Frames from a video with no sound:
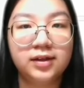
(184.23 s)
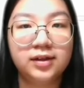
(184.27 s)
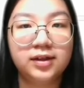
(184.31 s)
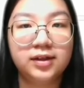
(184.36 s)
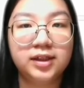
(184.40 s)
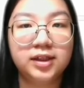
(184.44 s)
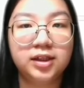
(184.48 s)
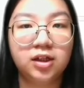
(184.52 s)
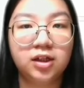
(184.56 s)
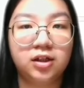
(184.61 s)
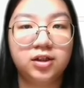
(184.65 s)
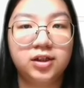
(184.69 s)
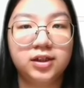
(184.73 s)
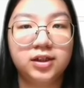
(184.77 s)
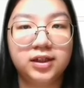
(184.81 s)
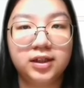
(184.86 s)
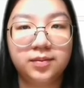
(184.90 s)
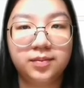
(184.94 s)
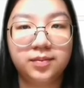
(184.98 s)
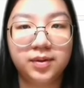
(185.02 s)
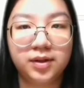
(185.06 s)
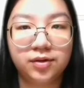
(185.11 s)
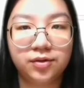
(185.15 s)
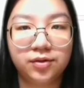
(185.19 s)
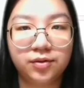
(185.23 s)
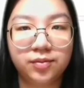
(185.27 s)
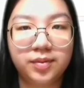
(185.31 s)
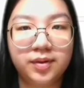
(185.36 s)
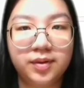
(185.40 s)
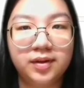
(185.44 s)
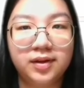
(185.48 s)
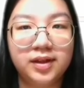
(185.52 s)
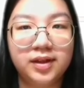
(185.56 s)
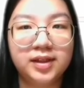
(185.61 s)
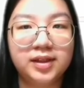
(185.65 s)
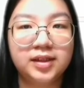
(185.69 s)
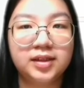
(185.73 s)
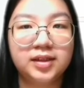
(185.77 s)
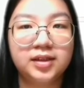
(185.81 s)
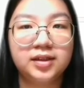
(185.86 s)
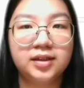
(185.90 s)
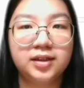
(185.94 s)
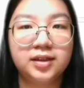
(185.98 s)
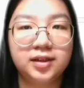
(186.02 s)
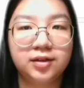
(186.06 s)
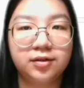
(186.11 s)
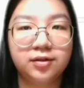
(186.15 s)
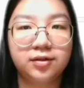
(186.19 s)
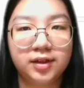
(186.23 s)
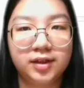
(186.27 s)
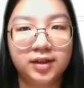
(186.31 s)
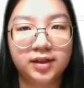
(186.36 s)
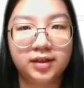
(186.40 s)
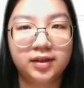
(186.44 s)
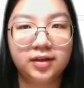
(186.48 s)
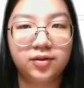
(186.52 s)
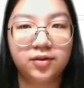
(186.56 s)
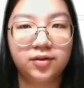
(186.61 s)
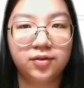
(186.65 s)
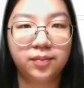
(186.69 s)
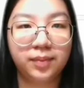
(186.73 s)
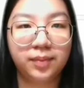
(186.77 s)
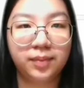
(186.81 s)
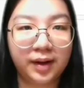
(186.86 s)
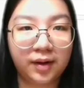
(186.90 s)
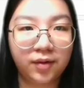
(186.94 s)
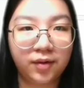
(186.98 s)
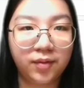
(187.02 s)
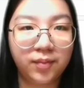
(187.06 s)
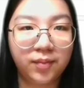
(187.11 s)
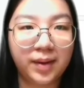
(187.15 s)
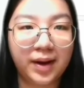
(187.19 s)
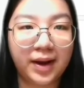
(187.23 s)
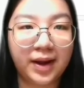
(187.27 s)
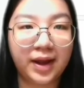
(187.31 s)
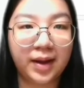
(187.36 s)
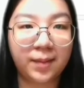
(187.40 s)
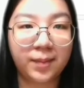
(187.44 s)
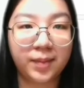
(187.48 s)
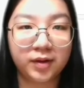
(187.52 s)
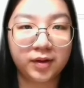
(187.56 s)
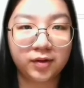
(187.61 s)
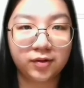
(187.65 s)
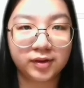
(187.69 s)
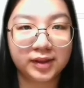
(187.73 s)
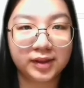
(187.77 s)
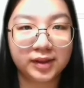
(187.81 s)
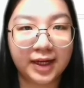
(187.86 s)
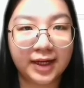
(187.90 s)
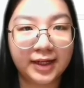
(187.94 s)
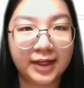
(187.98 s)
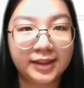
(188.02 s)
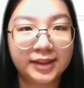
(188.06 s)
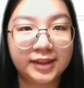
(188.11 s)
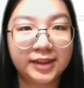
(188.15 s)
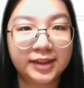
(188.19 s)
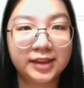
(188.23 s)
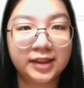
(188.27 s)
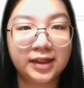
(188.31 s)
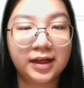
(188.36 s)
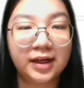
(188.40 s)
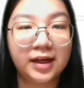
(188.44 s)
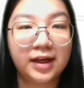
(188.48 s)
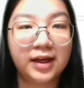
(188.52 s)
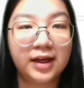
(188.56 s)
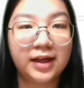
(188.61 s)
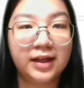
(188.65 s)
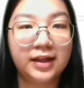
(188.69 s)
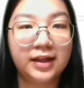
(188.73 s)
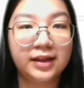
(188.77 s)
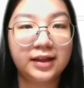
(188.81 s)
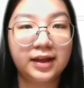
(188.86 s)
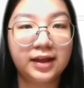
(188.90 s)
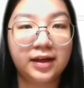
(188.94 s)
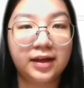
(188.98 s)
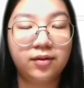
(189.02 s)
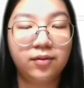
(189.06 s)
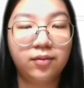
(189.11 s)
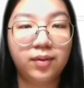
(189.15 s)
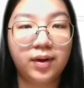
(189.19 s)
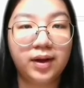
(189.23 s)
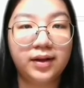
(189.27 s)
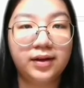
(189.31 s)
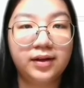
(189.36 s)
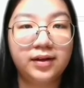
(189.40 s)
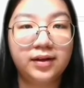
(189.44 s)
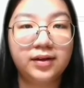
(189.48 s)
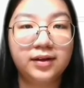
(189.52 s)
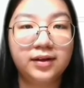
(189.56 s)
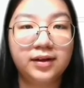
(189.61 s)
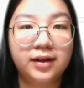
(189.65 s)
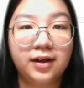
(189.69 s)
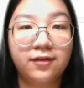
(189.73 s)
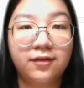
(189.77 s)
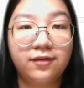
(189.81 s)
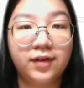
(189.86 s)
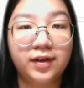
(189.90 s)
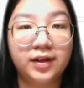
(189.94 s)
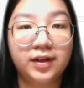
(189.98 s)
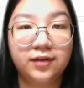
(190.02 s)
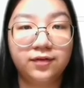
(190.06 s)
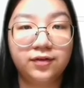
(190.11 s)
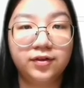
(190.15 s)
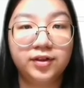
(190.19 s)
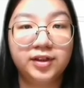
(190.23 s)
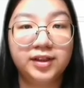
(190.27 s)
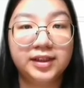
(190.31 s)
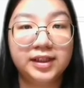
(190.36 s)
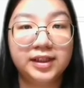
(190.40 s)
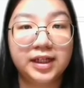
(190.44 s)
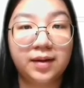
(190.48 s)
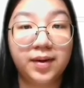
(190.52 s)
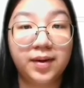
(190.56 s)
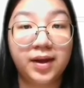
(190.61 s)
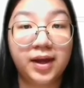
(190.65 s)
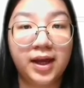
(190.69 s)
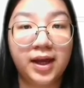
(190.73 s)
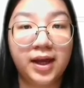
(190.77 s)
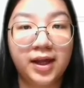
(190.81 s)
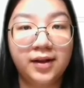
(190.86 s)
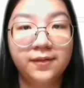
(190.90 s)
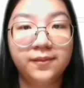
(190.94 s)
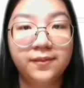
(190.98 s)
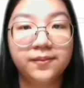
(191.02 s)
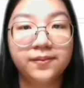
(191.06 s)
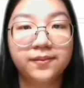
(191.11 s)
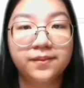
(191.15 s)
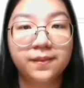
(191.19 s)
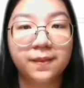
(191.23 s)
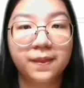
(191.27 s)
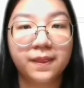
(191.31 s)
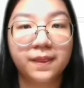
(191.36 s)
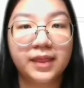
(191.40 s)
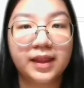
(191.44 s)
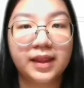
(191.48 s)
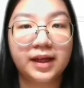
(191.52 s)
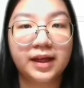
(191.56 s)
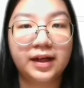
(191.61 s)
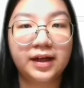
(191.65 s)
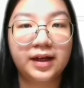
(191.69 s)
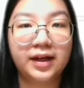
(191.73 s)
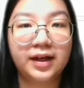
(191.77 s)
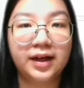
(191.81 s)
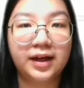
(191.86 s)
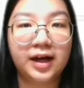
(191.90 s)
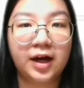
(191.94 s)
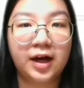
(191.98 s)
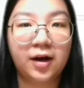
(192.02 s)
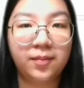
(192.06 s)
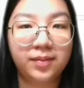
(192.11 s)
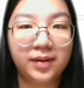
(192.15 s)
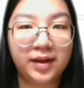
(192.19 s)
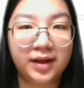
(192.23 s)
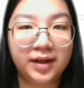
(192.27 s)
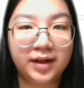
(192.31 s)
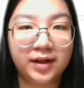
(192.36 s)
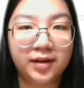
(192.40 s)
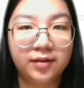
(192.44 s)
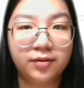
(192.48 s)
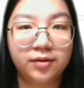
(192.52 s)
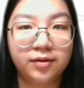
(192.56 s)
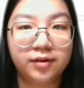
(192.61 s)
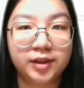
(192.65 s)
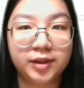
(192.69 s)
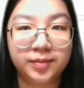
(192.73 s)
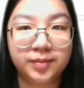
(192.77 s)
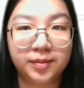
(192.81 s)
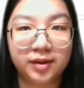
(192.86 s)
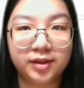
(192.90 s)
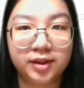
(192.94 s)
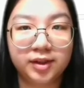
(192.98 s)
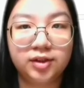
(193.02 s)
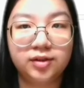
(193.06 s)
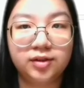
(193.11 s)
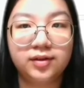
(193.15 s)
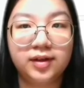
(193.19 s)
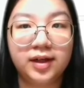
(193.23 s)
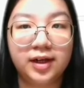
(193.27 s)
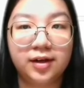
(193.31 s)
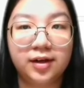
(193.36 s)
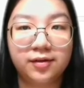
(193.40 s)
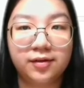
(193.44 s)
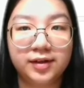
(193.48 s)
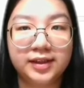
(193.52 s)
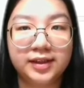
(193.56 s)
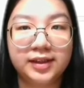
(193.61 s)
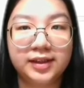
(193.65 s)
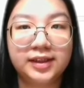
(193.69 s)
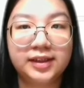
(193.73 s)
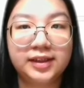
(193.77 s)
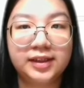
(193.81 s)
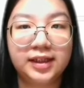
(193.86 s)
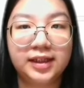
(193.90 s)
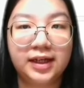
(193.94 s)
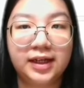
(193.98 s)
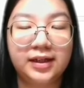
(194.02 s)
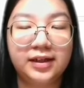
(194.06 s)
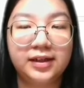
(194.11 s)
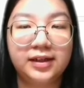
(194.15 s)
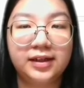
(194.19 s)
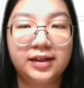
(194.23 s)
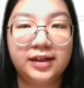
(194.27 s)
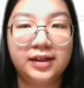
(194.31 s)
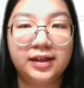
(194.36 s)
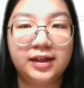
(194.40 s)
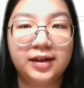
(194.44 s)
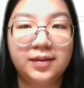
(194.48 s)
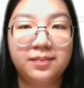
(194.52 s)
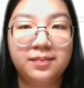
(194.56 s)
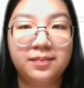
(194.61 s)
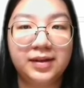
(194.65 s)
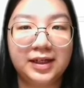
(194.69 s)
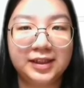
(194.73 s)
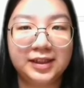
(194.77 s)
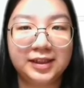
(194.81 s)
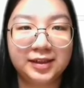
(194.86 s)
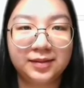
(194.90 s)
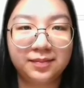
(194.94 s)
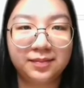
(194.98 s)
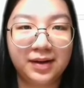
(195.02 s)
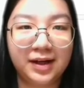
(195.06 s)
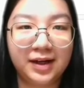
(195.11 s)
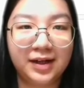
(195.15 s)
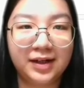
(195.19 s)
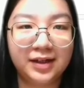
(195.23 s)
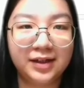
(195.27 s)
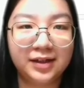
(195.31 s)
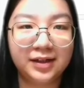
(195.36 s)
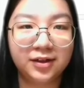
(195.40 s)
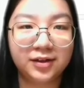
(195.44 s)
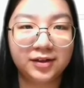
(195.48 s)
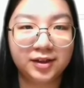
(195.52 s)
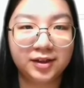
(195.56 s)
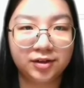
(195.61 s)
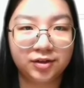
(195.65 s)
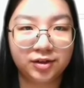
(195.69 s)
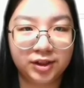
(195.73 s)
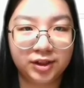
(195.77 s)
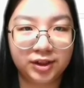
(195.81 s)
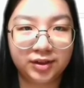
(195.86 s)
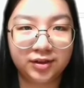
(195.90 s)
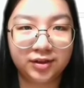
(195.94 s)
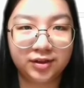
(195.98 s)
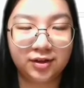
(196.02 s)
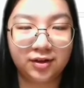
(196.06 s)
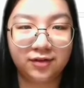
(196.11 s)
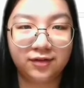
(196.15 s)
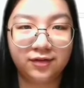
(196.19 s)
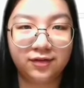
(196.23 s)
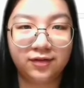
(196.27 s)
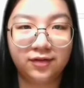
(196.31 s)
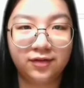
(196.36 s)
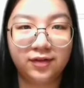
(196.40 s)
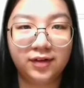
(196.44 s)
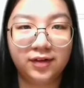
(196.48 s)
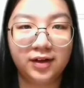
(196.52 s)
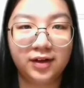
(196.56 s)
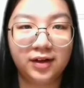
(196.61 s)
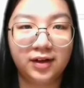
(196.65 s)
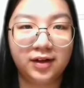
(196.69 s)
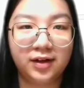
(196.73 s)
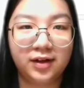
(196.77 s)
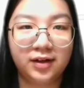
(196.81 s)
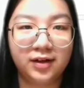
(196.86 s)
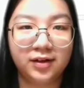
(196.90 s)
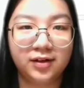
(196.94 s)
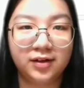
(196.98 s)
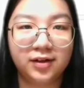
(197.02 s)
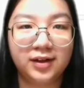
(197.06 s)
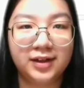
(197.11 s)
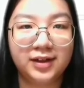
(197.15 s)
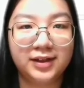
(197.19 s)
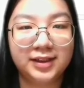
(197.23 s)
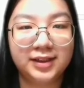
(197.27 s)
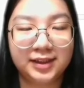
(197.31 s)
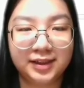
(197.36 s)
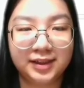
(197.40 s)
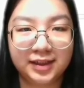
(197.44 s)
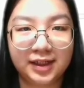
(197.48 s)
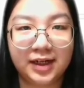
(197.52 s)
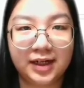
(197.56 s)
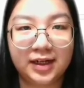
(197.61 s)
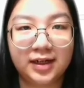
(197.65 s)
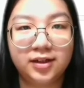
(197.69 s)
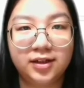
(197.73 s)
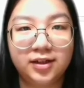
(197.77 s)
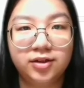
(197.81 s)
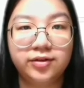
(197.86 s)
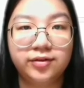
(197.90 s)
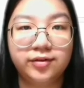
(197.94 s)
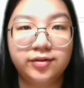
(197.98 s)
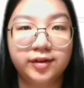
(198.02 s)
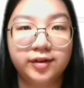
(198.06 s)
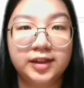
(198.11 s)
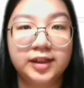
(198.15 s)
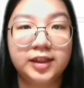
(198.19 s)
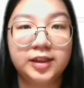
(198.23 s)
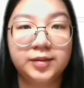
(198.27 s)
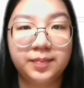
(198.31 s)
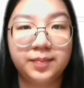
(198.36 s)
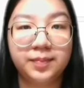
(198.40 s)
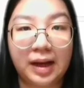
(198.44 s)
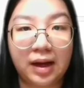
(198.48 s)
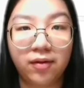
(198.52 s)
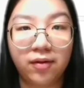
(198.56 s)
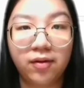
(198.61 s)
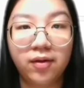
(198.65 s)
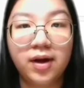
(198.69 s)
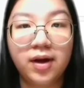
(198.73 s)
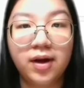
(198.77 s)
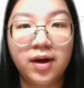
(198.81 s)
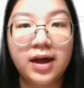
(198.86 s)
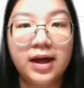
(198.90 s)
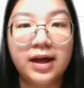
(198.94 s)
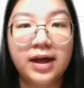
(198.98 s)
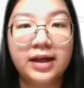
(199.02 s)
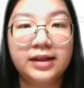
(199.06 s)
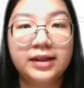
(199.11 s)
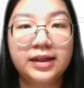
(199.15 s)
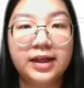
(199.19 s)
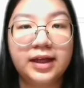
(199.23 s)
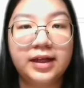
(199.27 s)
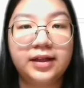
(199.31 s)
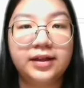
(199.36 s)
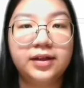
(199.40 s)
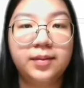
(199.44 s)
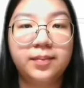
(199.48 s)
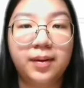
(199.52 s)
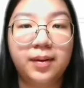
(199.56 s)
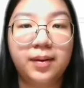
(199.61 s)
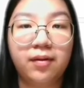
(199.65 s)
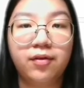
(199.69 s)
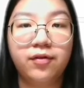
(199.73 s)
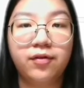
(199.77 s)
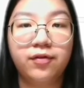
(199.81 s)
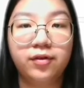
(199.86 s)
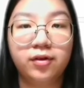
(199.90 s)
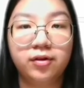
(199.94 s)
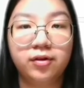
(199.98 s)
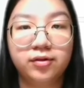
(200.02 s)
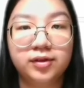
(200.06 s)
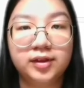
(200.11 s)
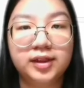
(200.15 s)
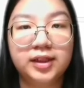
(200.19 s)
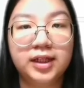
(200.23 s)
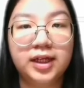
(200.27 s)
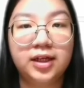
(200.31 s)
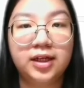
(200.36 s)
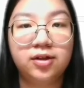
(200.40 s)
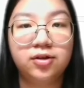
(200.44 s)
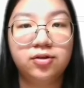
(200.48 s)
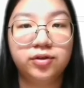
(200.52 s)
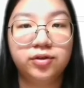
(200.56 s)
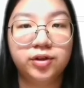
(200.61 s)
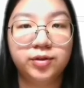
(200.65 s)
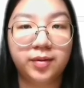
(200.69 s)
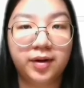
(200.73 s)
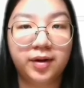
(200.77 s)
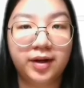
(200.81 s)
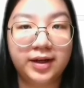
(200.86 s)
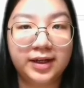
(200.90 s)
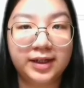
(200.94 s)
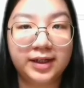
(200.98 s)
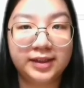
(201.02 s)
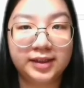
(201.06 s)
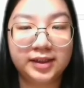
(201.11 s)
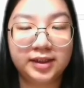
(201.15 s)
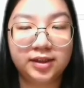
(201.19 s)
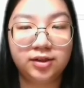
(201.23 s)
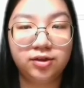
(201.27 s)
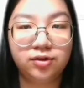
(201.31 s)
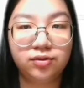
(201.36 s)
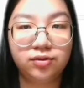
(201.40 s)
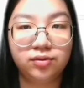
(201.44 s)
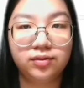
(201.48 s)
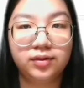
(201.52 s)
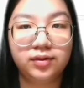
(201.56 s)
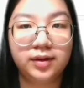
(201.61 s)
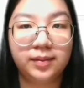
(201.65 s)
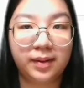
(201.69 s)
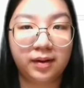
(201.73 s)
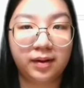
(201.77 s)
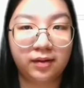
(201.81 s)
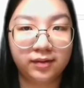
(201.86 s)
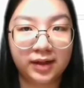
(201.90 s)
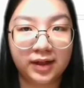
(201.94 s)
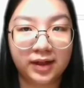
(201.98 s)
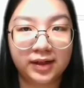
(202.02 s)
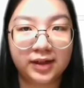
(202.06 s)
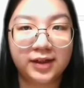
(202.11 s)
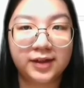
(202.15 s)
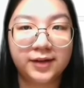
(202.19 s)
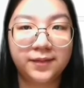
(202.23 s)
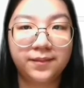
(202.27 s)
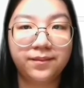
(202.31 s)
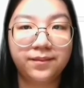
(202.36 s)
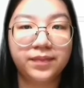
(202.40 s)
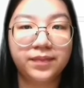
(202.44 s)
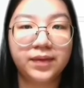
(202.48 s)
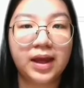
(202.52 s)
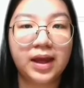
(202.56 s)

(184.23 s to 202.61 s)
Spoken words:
This conjugated bilirubin is secreted into bile by hepatocytes. Then when the fatty food's coming in, the gallbladder will respond to the increase in the plasma concentration of cholecystokinin to release bile. Then the bile will flow into small intestine through the bile duct.